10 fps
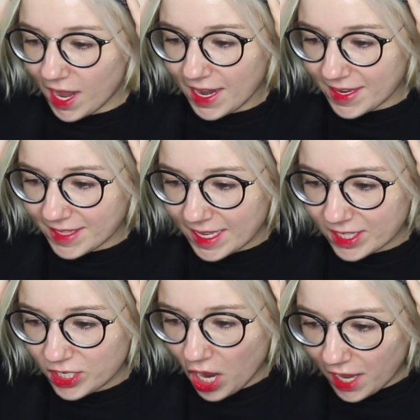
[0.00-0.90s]
What is
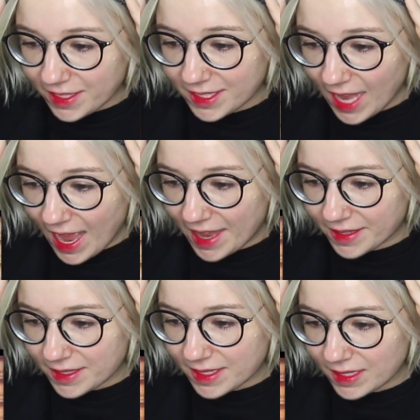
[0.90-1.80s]
this
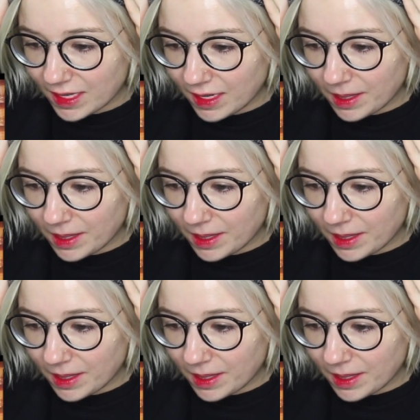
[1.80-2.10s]
nonsense?